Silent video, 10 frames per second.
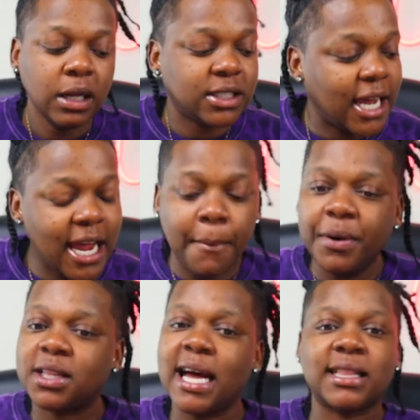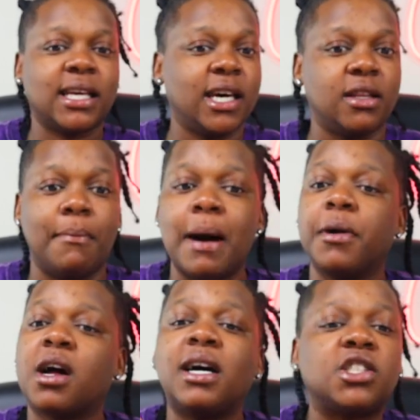Tam put that together.
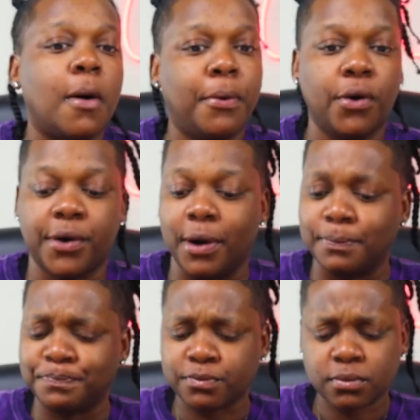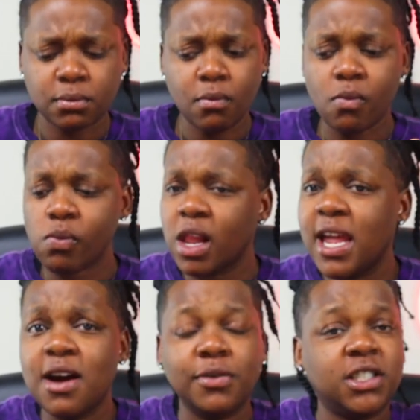Mama Cuzzo pulled up.
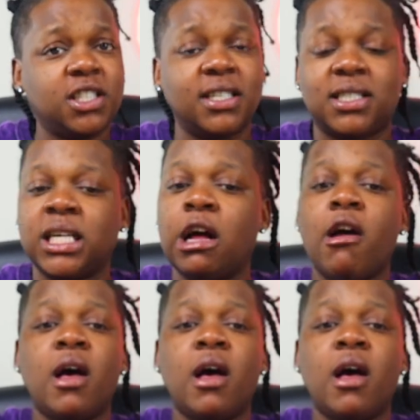It was just,